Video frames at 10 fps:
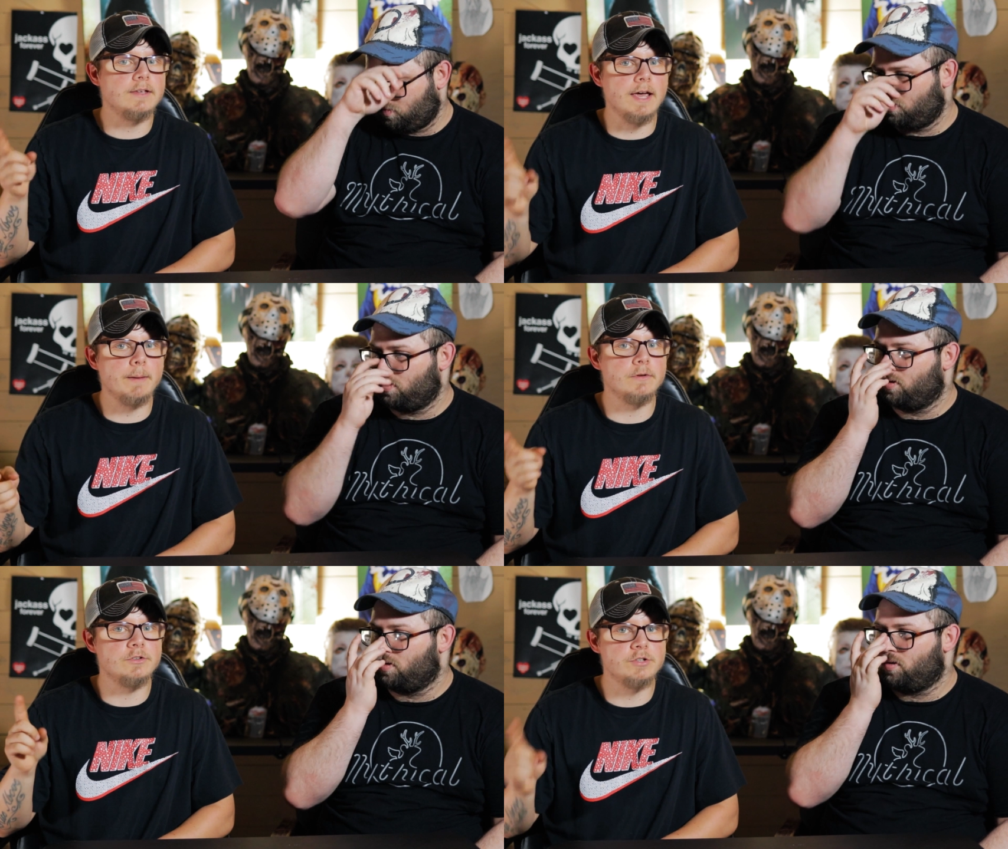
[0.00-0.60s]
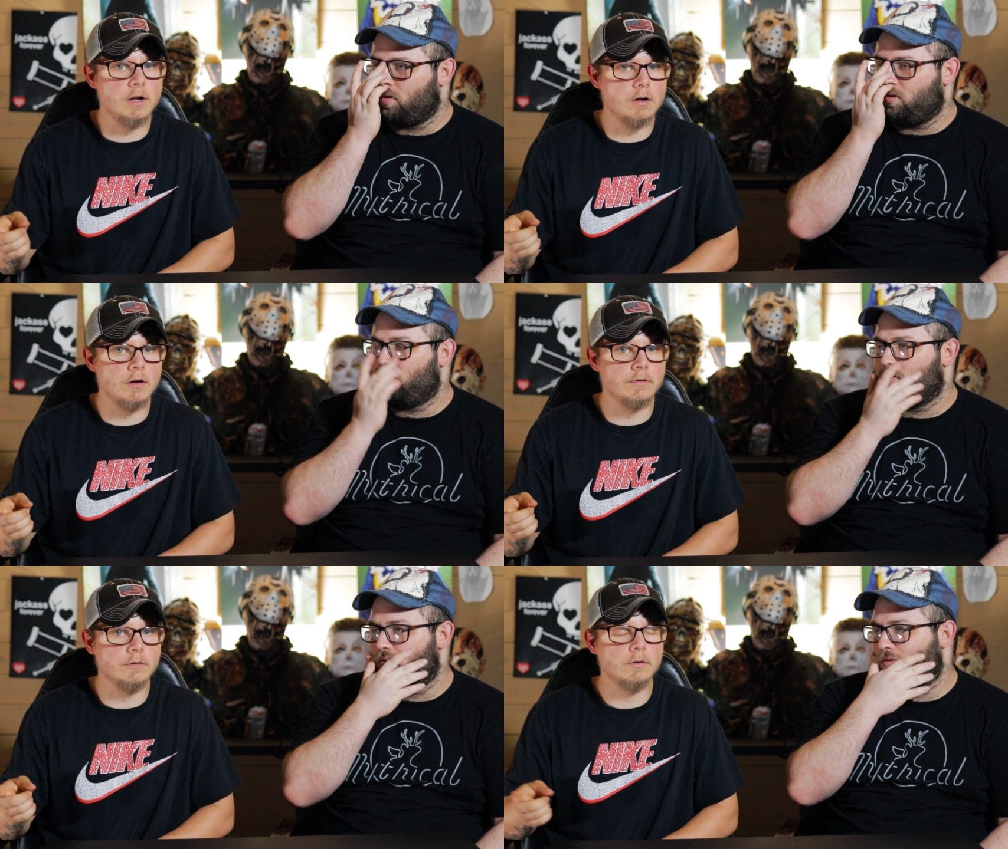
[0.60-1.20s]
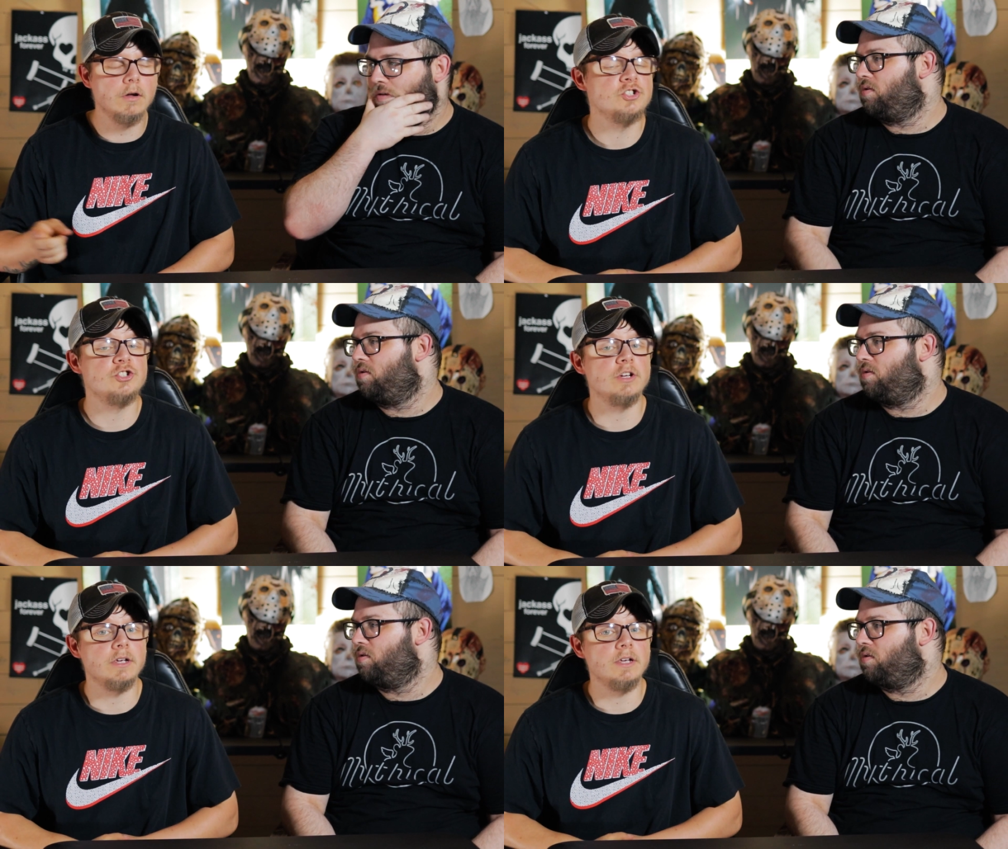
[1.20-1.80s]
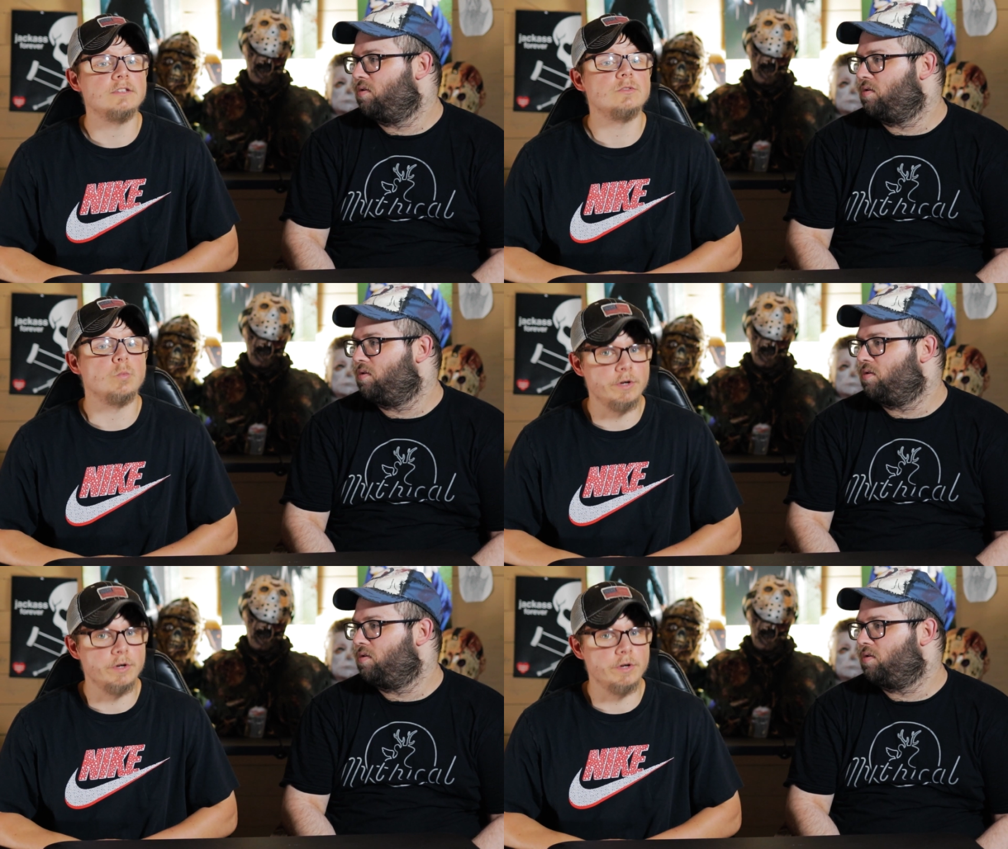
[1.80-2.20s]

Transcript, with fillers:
Speaker 1: the cabin to check on her. Shit gets